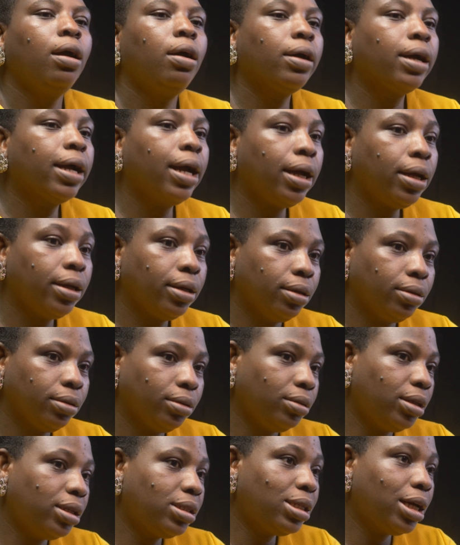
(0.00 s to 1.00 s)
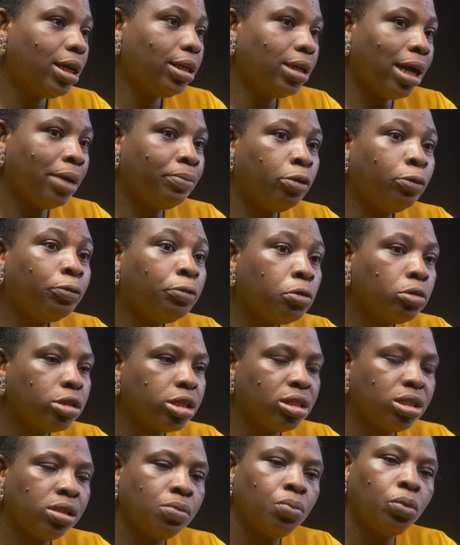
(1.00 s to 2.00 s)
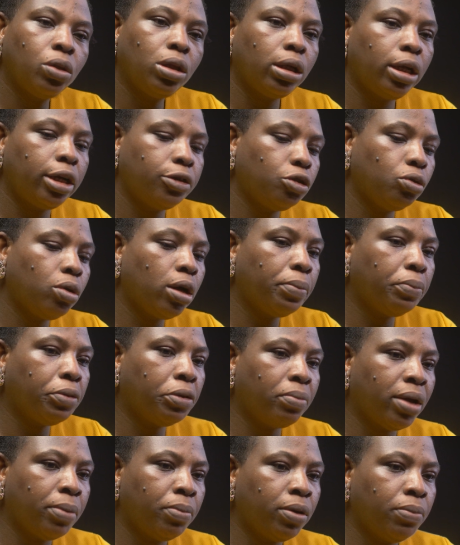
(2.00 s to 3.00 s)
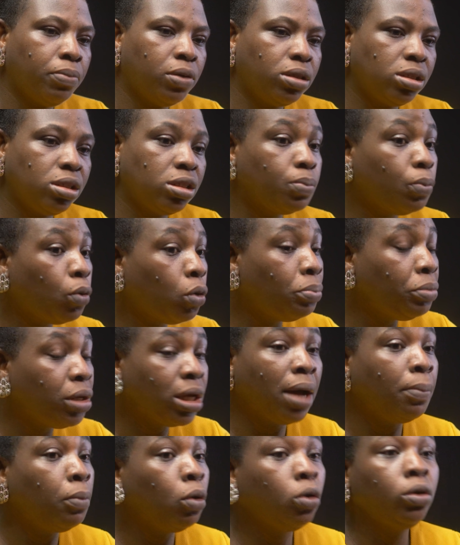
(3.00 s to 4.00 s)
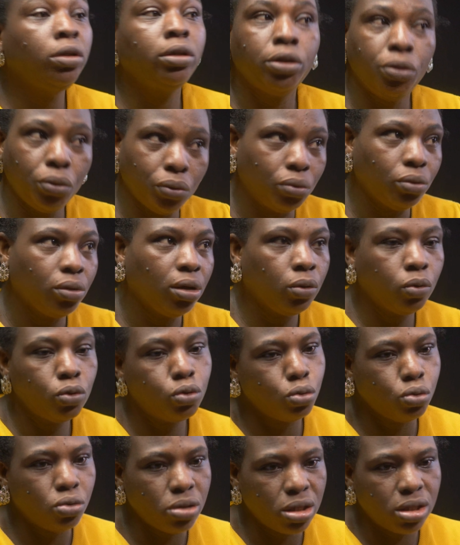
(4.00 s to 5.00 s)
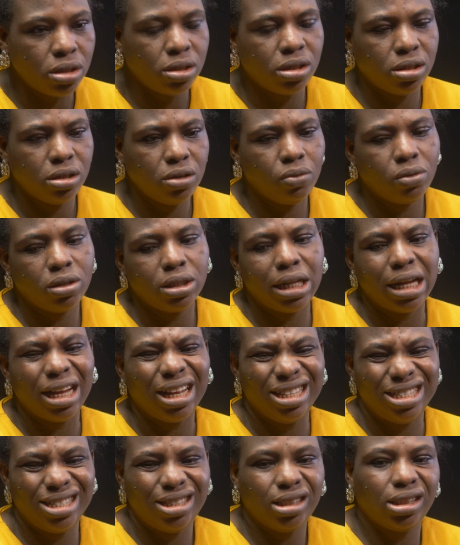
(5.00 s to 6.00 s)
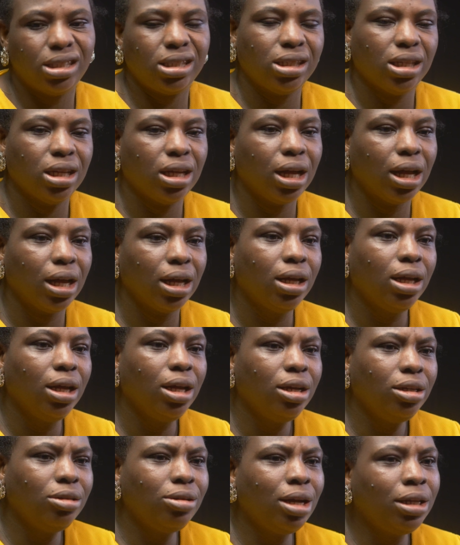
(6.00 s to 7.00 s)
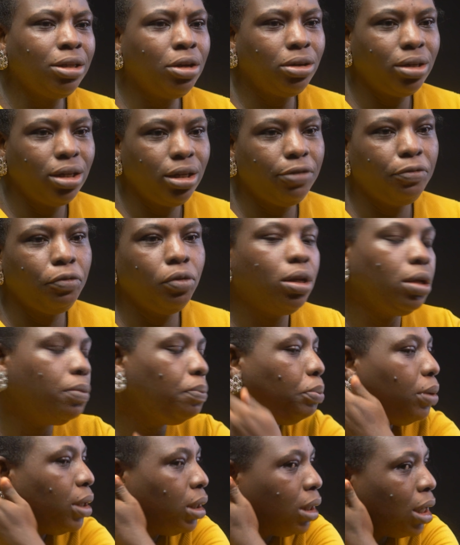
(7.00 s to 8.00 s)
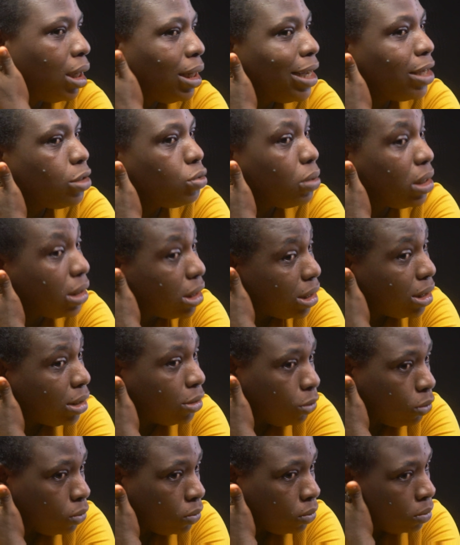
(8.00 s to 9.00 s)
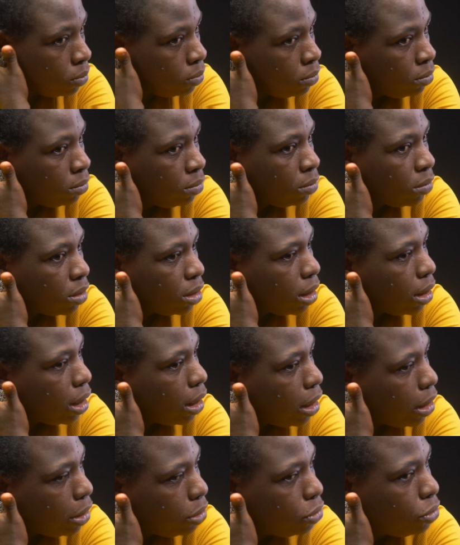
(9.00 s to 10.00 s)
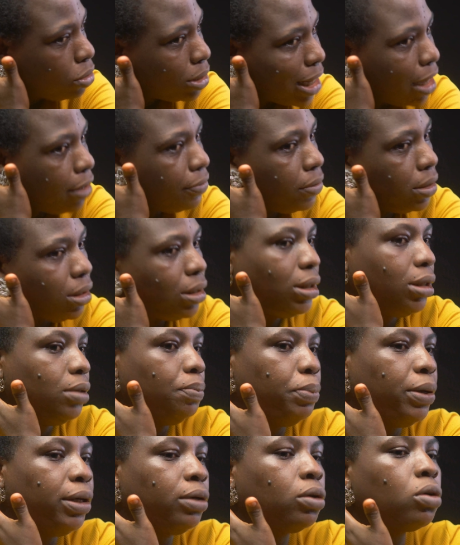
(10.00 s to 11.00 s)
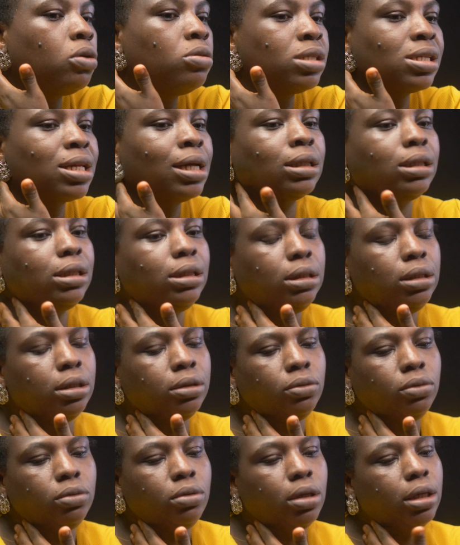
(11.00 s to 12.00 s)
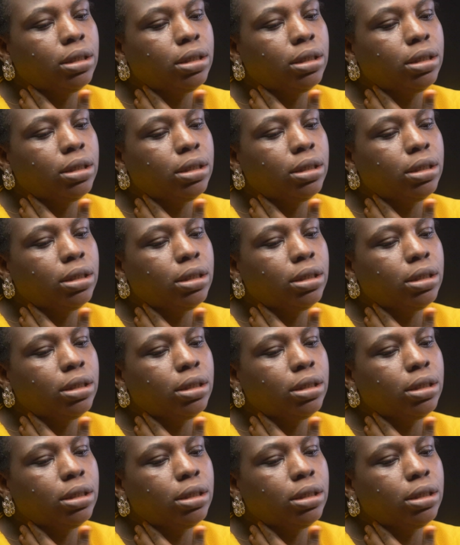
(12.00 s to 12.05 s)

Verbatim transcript: Oga, they said I'm on four centimeter that I should go and bring my baby things. But me, I'm hungry. Oh. I want to eat. It was like, eat. Ah, you are not really feeling pain now. Let's wait till you start feeling the pain constantly. Then we'll go.